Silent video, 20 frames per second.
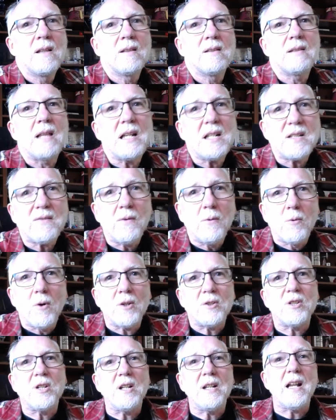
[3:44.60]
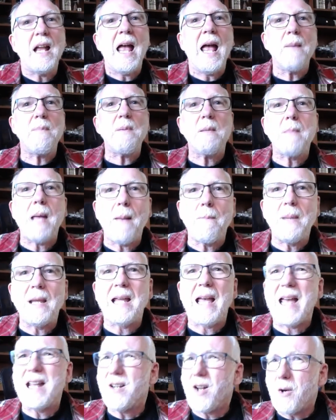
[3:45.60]
Thanks for watching, happy mapping,
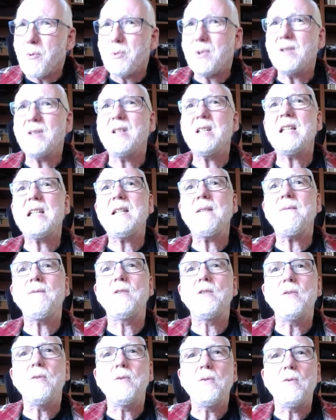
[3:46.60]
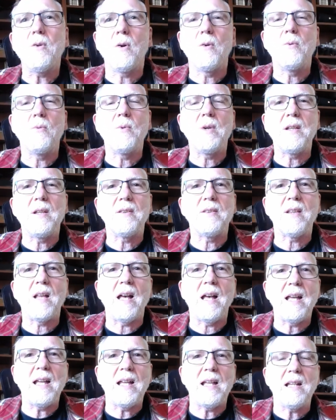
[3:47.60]
and I will leave you with
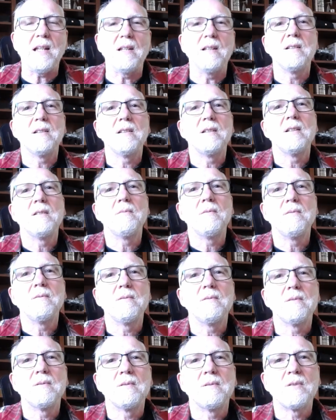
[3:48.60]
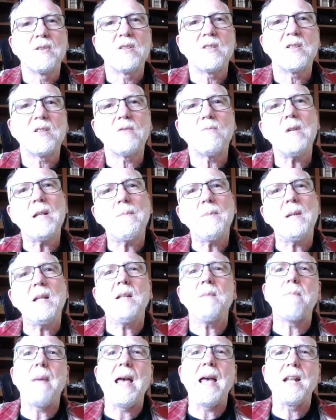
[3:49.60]
a
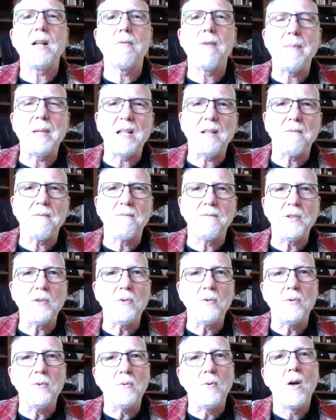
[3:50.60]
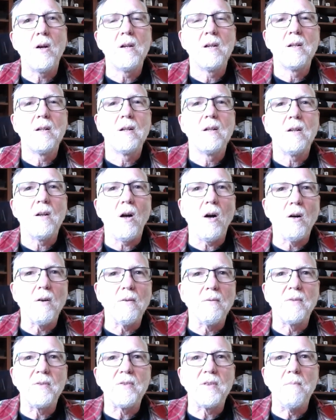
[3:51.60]
sweeping panoramic view
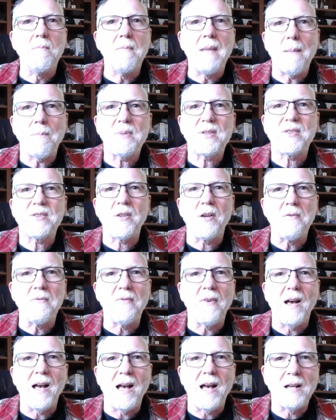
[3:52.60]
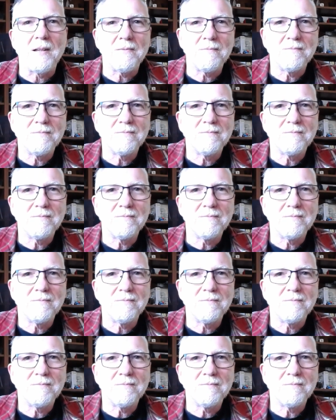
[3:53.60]
of the map so far.